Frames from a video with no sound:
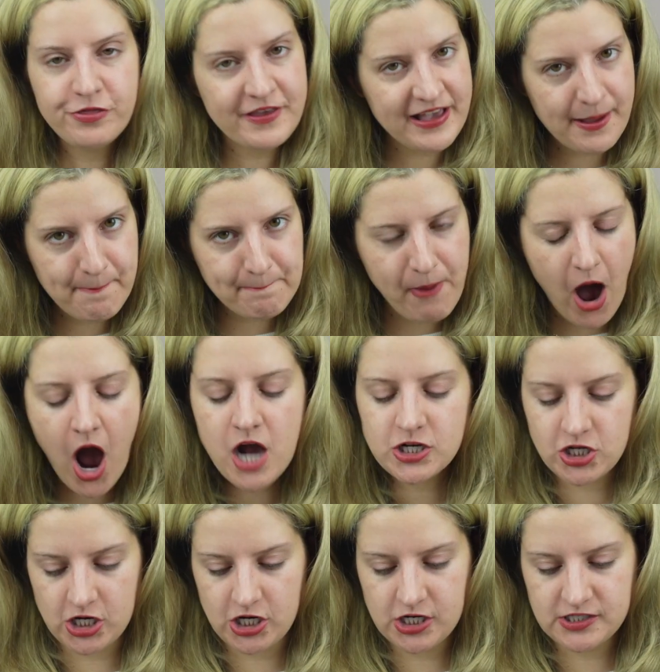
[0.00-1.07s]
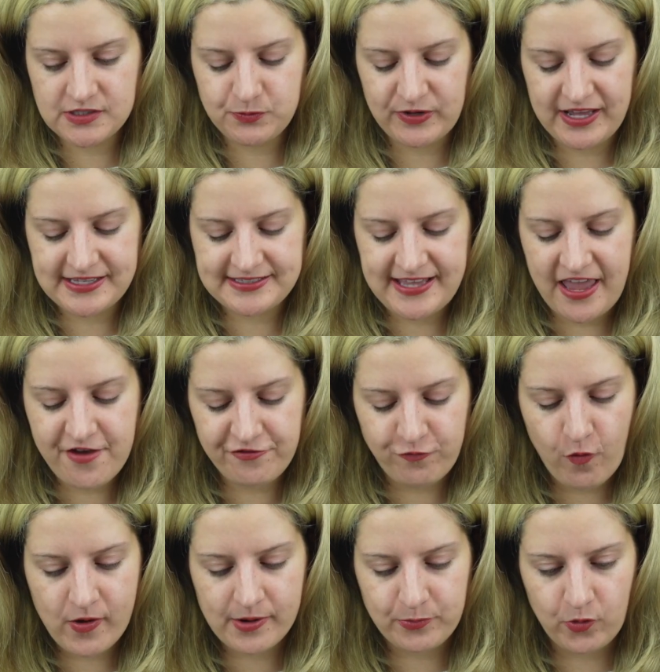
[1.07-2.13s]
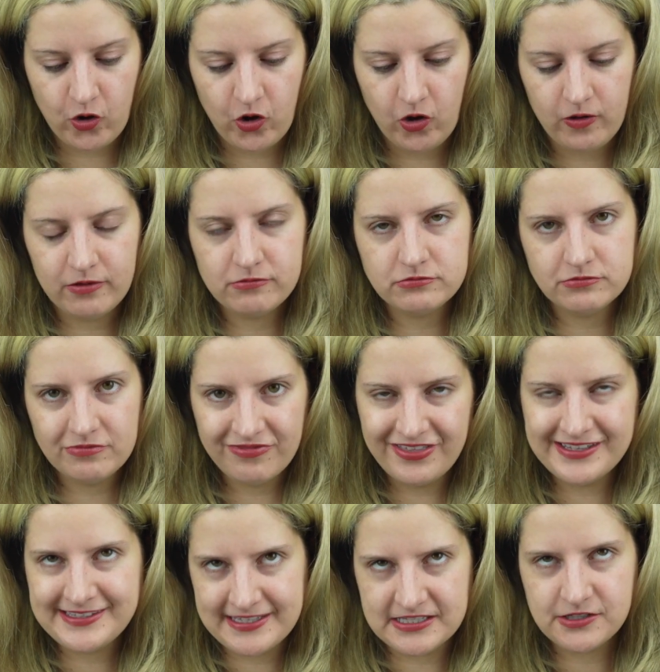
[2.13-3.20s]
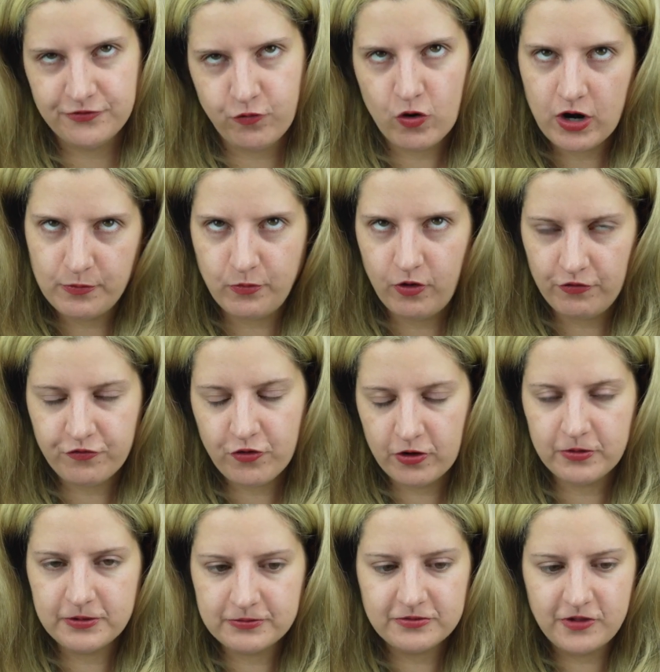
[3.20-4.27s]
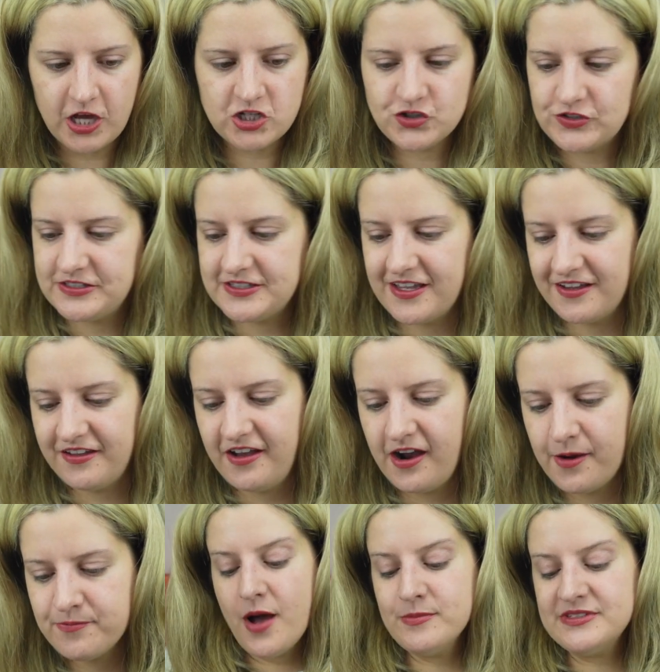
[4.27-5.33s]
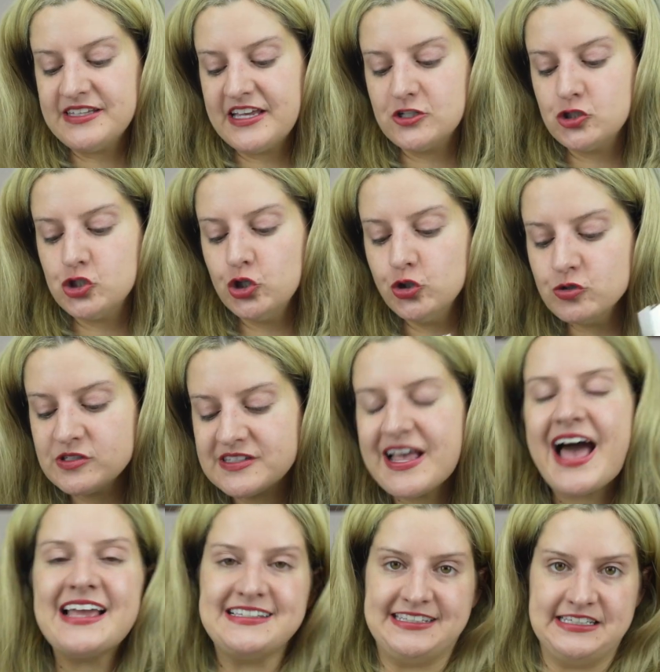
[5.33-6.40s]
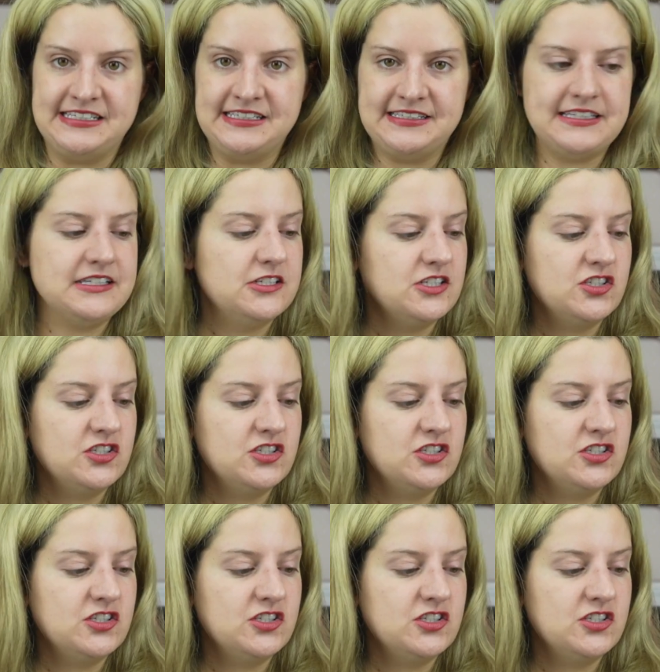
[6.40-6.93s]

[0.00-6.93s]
you think I'm bonkers when I say affordable, this is affordable for luxury skincare. Comes in 2 sizes.